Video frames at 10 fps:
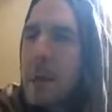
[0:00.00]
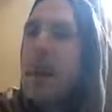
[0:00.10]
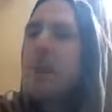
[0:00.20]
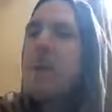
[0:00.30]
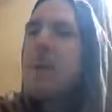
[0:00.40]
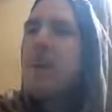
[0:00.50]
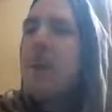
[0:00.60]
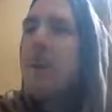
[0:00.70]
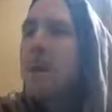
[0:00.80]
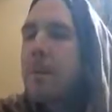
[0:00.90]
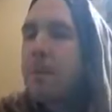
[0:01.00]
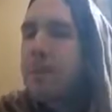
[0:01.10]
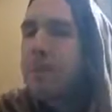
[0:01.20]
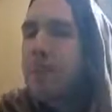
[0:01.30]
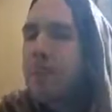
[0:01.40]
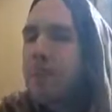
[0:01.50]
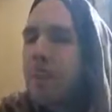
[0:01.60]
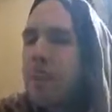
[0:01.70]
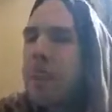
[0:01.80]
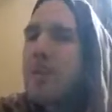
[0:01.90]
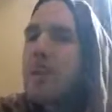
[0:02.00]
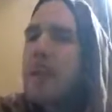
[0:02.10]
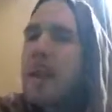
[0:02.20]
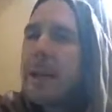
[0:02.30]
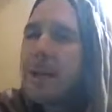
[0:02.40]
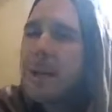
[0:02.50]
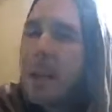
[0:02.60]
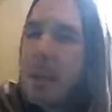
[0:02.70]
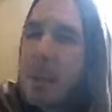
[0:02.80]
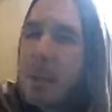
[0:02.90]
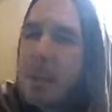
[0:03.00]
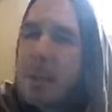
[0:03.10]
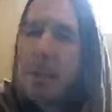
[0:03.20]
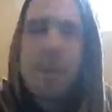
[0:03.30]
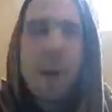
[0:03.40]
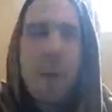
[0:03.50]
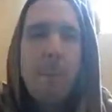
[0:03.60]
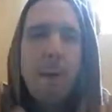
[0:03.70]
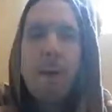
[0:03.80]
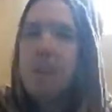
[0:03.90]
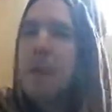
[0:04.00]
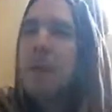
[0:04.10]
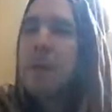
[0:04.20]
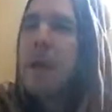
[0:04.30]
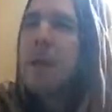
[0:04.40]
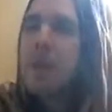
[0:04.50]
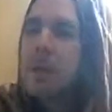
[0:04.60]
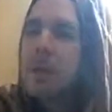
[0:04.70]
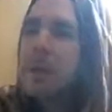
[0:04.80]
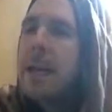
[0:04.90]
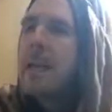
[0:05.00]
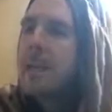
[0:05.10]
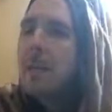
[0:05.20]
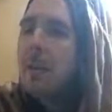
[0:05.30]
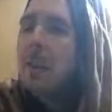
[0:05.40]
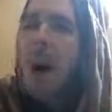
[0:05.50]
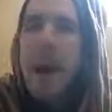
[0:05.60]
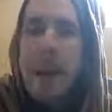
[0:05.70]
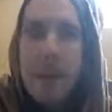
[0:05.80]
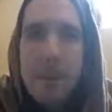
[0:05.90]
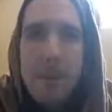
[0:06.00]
He's an offender. He's a snake. Anyone who says Prabhupada is an old man, he's a snake. Why?